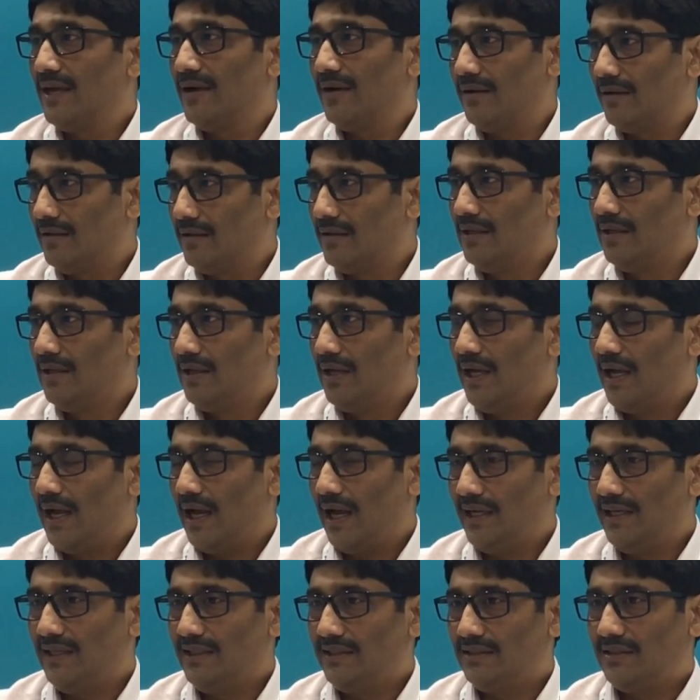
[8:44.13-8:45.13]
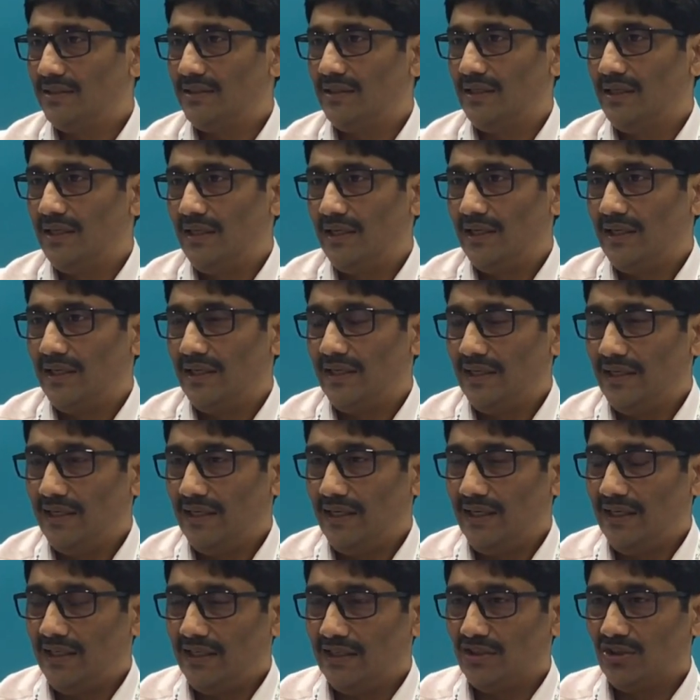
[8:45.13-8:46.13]
Yeah. And
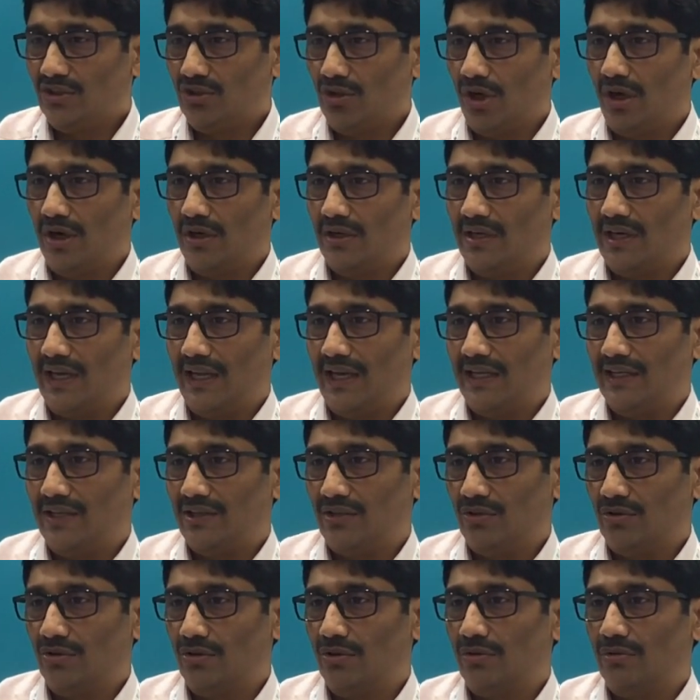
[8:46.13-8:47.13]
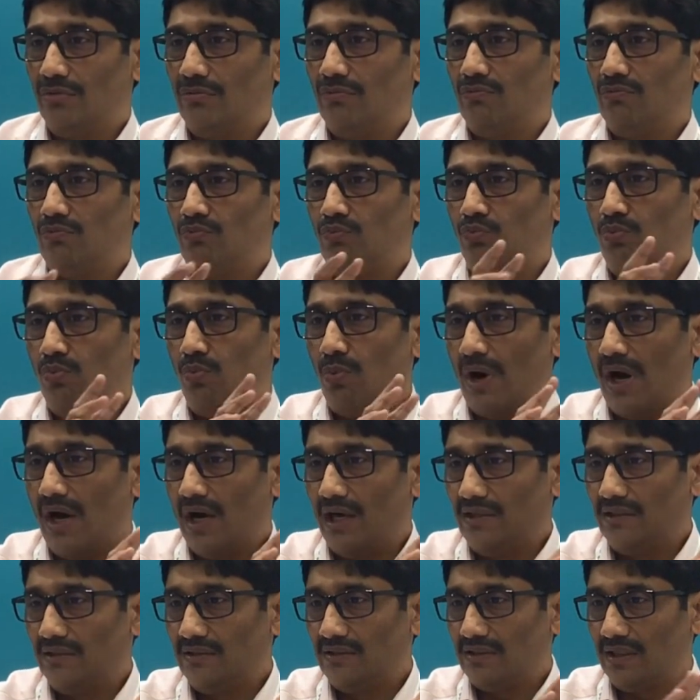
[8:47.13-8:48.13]
it is not like,
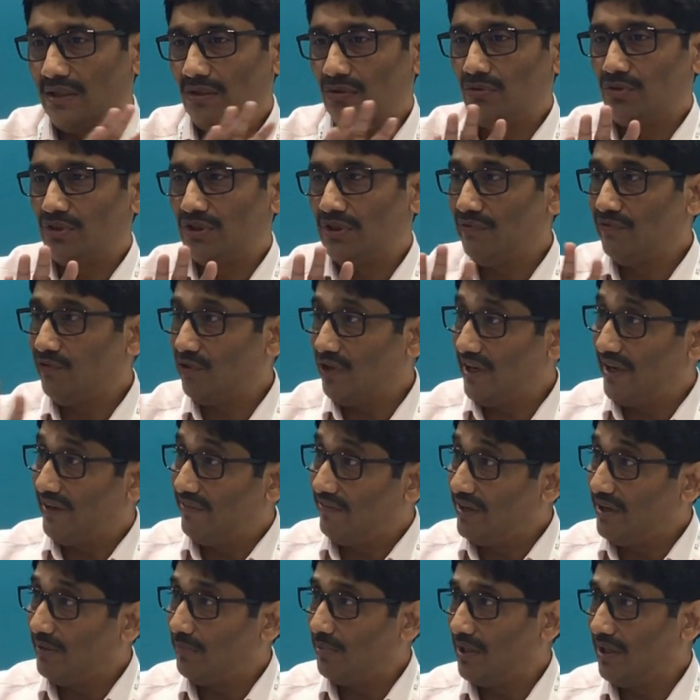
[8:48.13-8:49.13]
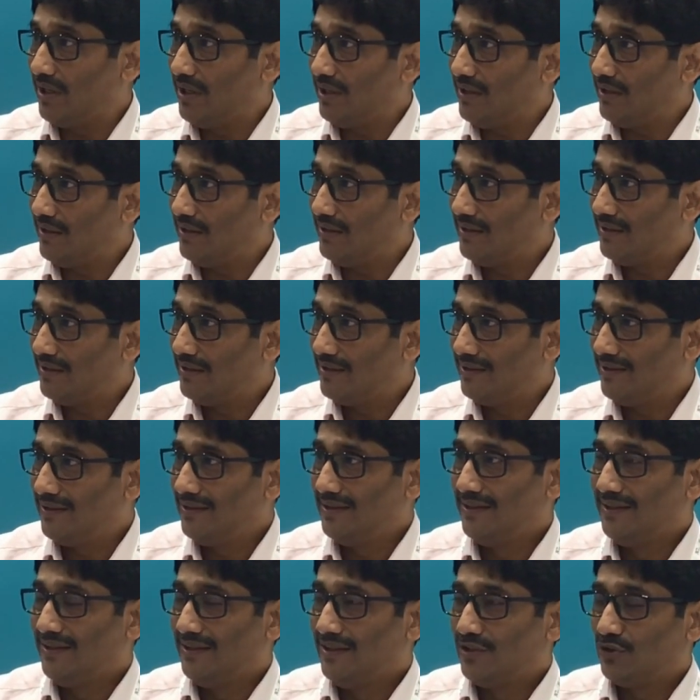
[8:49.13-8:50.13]
one solution for everybody.
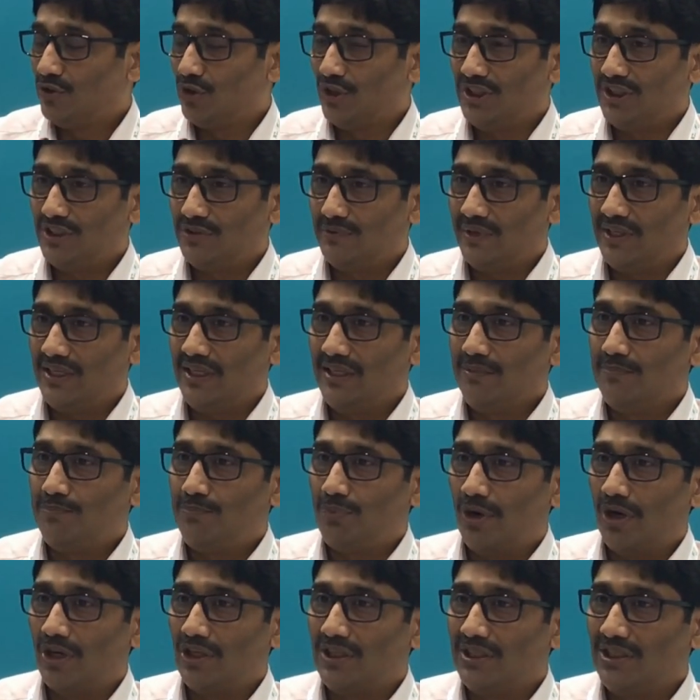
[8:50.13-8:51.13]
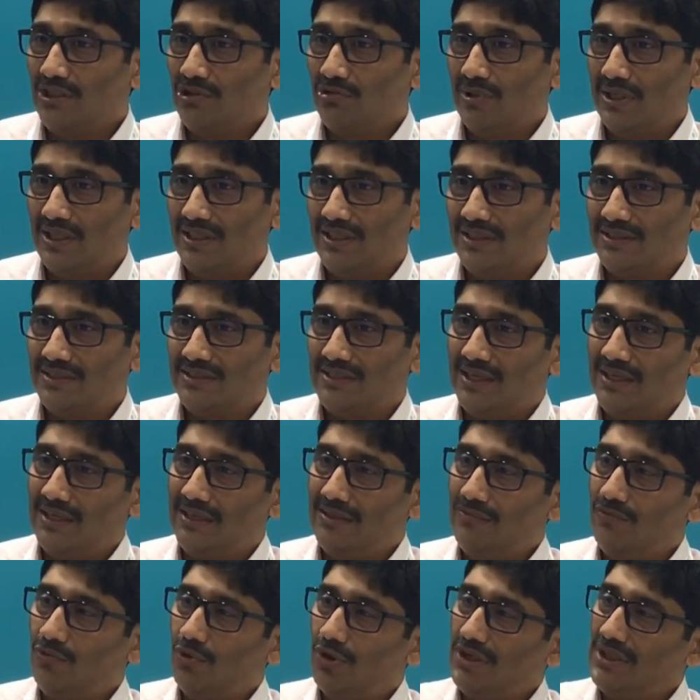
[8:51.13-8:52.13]
So it is very important to
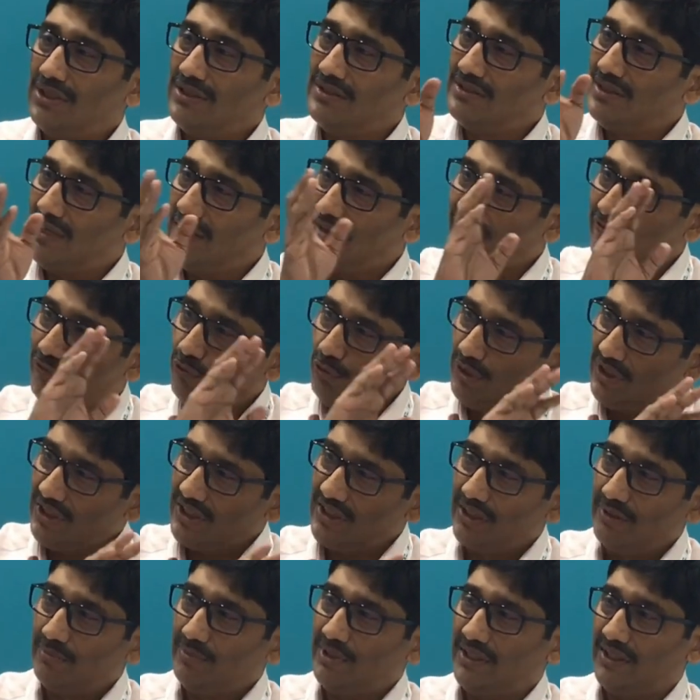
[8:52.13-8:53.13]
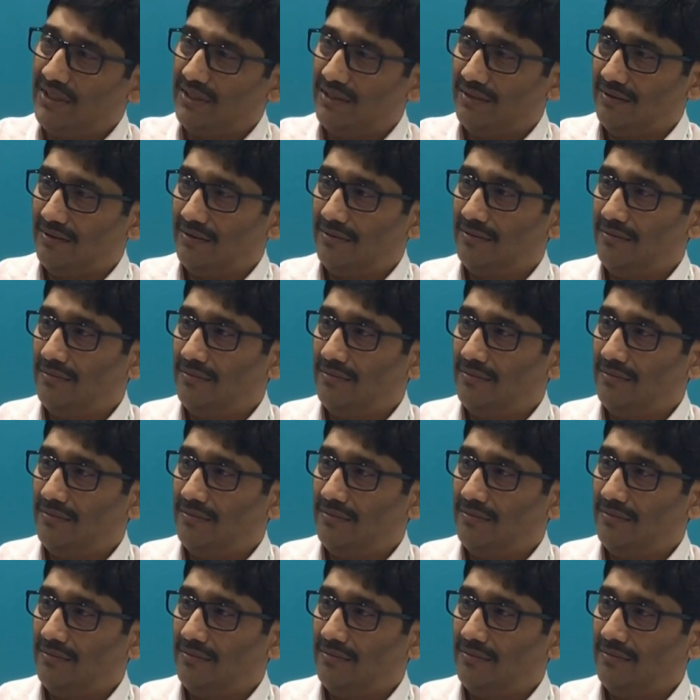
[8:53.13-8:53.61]
understand what is the effluent coming in.